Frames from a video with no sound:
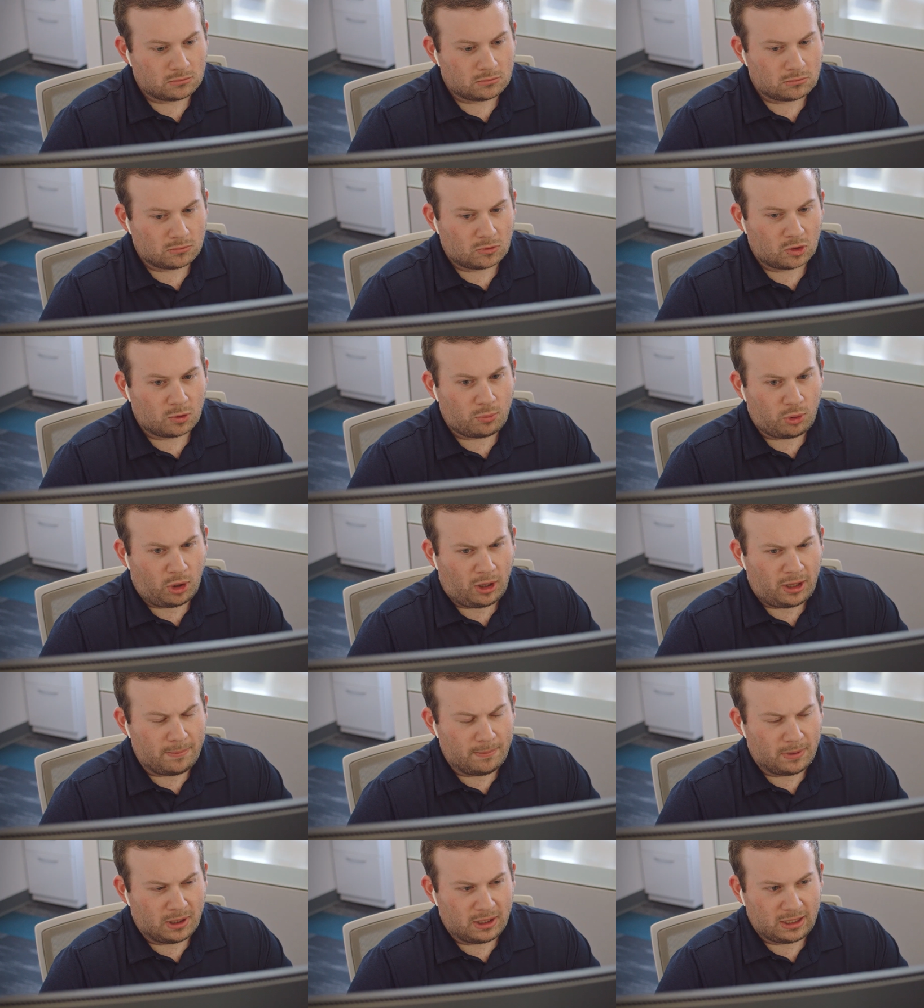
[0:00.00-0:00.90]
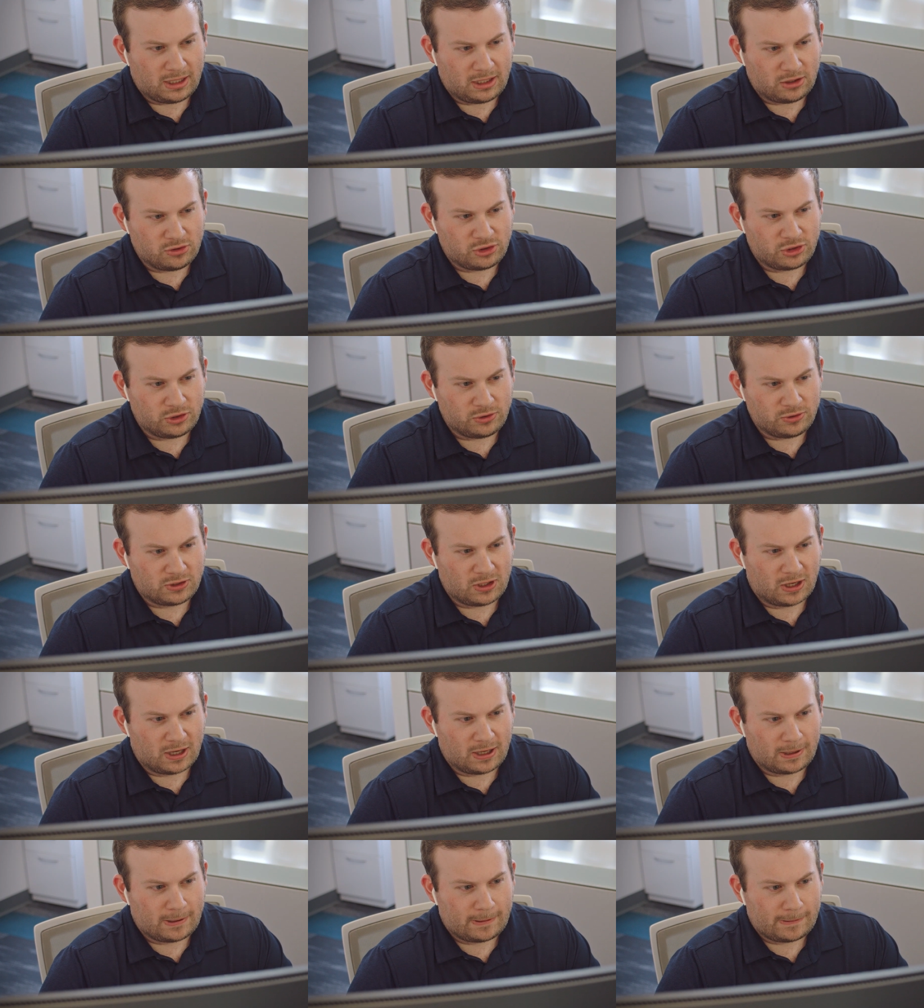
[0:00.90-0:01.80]
to be a partner,
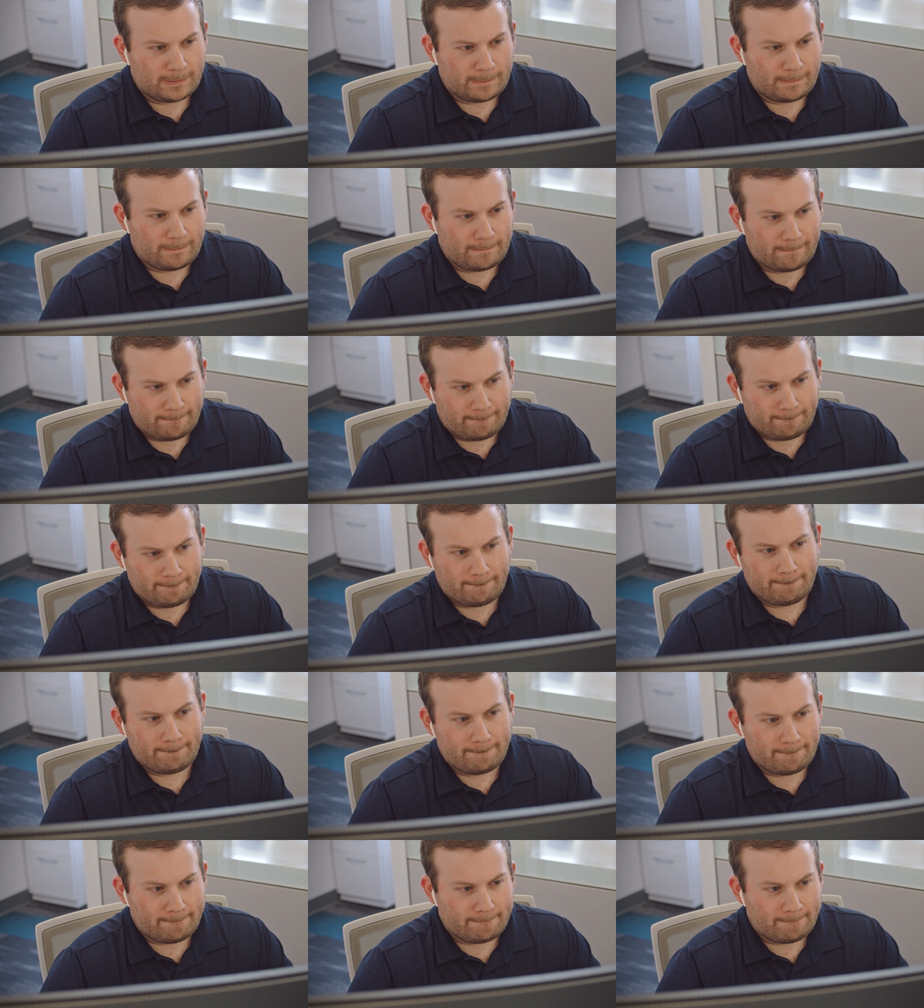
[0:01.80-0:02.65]
much different than